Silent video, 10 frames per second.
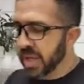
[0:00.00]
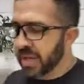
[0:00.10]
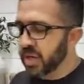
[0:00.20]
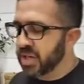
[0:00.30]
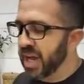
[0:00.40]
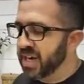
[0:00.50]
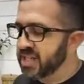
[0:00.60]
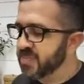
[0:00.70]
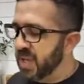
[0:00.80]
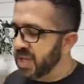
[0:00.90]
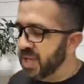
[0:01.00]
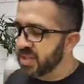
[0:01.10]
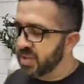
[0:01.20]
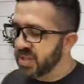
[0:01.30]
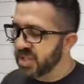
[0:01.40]
You know, God is speaking
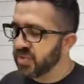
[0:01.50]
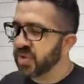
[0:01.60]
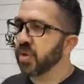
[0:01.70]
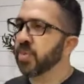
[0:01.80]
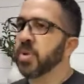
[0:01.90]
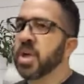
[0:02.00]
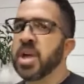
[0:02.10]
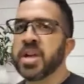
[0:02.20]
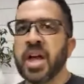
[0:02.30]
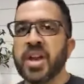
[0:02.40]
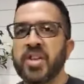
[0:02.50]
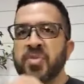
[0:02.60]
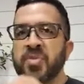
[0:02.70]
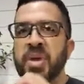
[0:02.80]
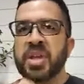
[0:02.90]
to Israel. God is
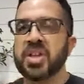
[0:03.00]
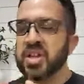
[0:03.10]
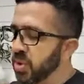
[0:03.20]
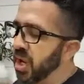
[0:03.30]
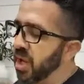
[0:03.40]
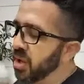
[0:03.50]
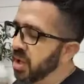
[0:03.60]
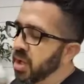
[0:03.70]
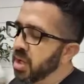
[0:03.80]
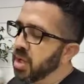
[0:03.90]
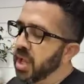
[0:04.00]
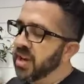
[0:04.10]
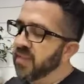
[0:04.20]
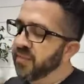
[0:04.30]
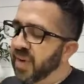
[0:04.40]
speaking to Judah
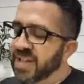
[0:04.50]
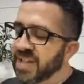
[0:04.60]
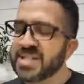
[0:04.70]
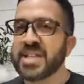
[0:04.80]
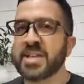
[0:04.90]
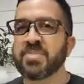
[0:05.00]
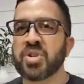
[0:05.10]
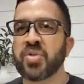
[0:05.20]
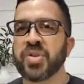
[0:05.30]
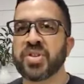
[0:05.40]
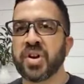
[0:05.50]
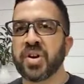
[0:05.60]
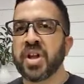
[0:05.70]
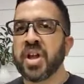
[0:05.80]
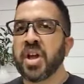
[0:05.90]
and invites them to
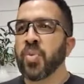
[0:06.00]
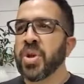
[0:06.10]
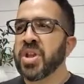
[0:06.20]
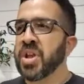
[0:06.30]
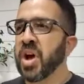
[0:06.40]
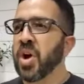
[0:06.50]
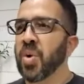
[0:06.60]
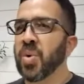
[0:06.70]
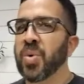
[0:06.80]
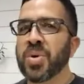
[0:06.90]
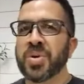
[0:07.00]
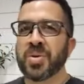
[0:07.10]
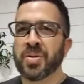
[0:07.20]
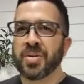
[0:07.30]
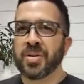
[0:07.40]
return. We know
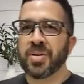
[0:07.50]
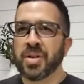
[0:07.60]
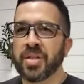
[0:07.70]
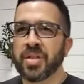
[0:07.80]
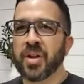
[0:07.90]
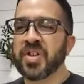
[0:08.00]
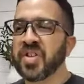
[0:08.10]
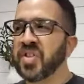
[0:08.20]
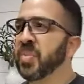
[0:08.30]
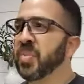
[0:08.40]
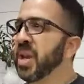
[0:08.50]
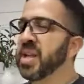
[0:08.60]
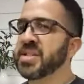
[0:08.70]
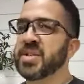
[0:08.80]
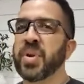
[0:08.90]
their
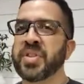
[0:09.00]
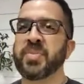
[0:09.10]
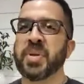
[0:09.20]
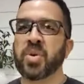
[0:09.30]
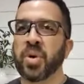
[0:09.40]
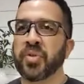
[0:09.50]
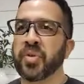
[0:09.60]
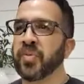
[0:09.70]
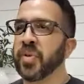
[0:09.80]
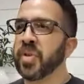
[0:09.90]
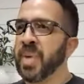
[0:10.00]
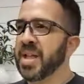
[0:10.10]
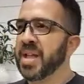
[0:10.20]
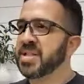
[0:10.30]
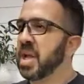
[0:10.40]
disobedience of what they've been going through from the past
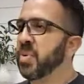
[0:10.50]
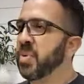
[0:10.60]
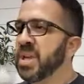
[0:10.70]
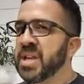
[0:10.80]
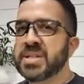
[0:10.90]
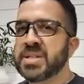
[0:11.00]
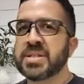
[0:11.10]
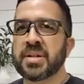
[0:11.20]
couple weeks.